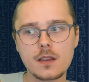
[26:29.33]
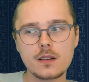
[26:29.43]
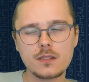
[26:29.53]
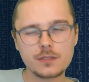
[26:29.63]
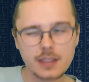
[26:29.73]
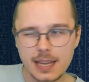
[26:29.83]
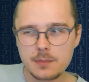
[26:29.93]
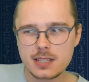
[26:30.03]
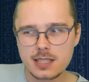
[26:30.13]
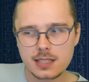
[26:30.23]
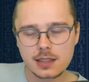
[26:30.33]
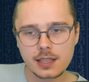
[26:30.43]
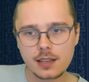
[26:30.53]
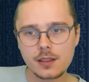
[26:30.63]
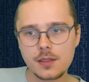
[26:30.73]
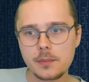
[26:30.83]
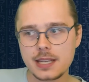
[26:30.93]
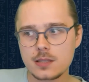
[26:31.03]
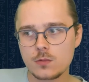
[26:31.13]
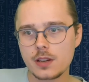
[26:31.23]
Flame is clearly the
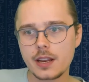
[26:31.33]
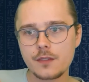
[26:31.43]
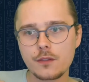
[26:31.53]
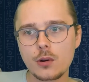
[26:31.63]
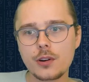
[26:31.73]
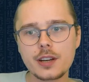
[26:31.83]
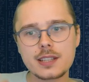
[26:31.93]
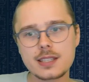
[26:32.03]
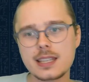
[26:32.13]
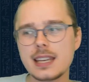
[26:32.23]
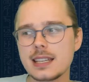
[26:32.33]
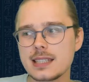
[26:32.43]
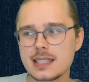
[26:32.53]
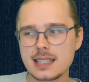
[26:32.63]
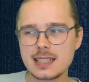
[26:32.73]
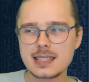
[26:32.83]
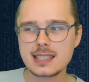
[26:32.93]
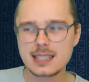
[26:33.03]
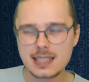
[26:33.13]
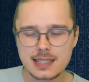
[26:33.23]
best one, and for Horn and Sting
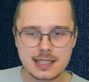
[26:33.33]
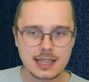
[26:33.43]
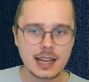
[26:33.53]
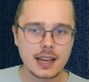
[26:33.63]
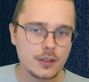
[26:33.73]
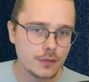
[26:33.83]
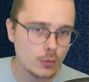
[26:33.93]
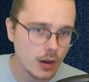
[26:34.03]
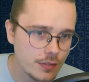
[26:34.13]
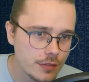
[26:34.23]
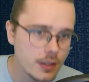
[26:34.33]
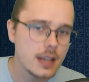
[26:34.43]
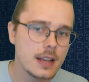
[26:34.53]
it's kind of rough.